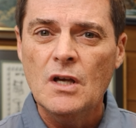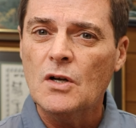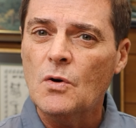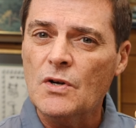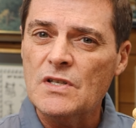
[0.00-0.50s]

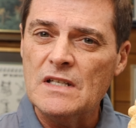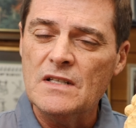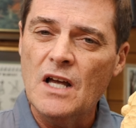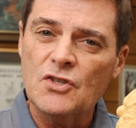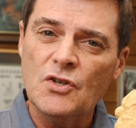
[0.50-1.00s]
Of course,
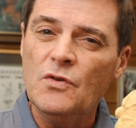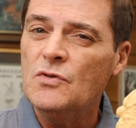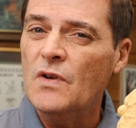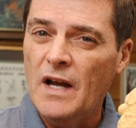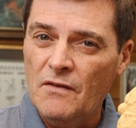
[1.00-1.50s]
he's not
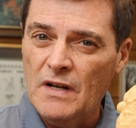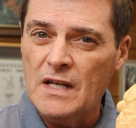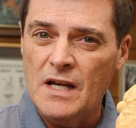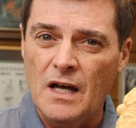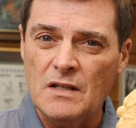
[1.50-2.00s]
showing you every
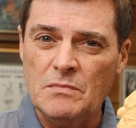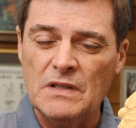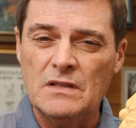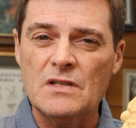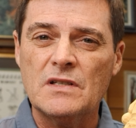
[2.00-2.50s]
cut,
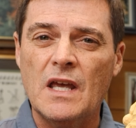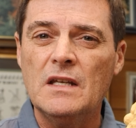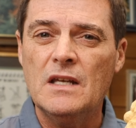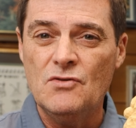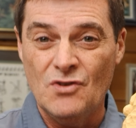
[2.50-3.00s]
but this
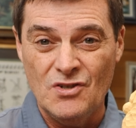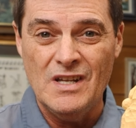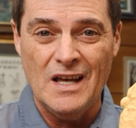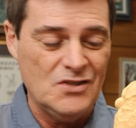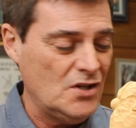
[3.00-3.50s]
kind of gives
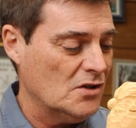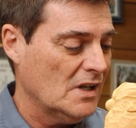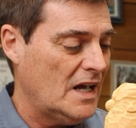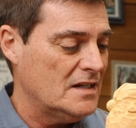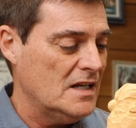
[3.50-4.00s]
you a
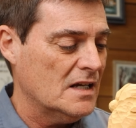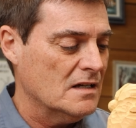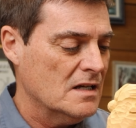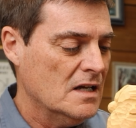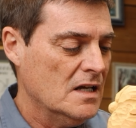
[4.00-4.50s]
general
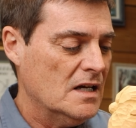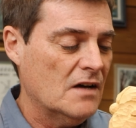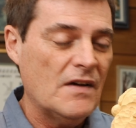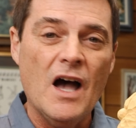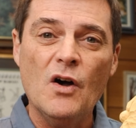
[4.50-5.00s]
idea
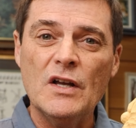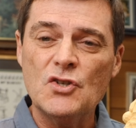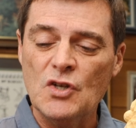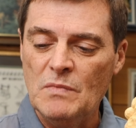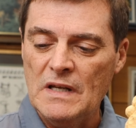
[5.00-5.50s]
of how it
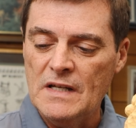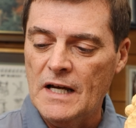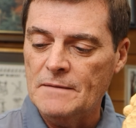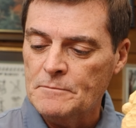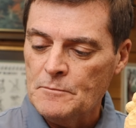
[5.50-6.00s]
should be
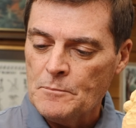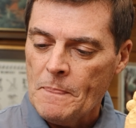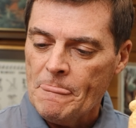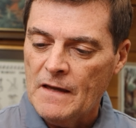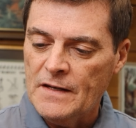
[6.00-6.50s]
done.
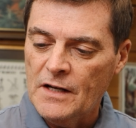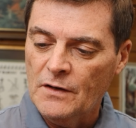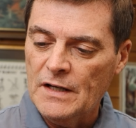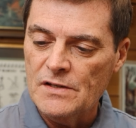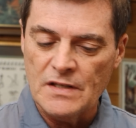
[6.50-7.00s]
And
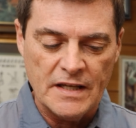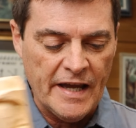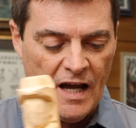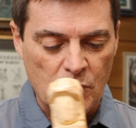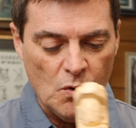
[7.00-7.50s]
here is a
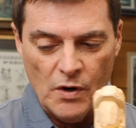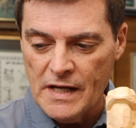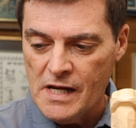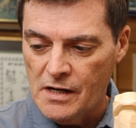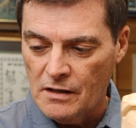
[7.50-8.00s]

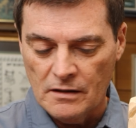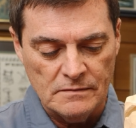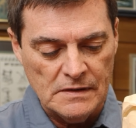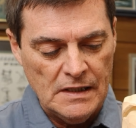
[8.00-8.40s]
cowboy here.